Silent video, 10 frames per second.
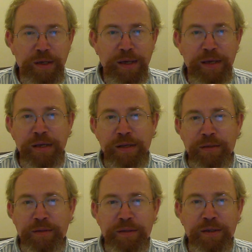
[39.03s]

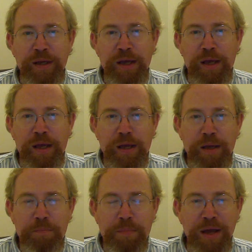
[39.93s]
And
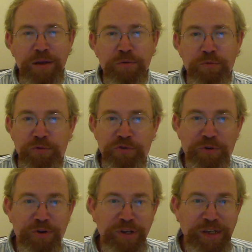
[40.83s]
my own
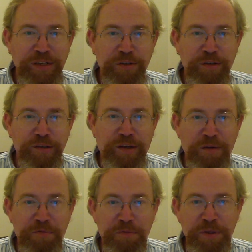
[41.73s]
journey into
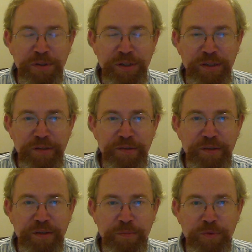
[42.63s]
discovering these
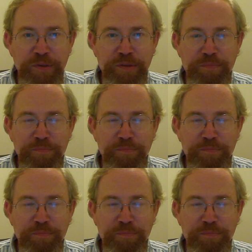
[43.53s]
was